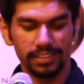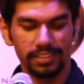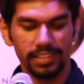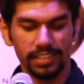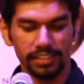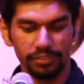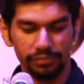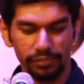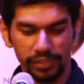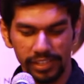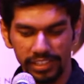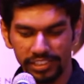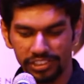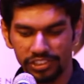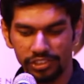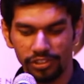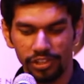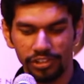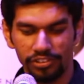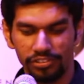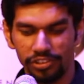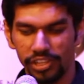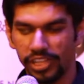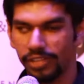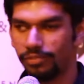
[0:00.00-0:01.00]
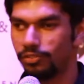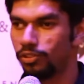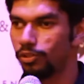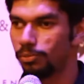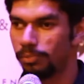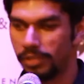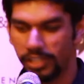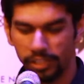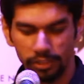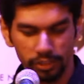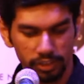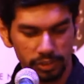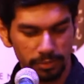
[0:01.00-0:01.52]
the winds retreat to
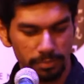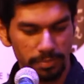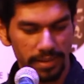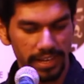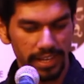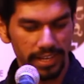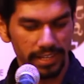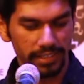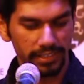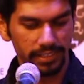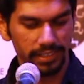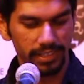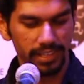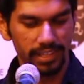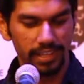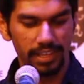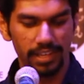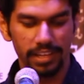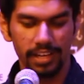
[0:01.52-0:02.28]
meadows back,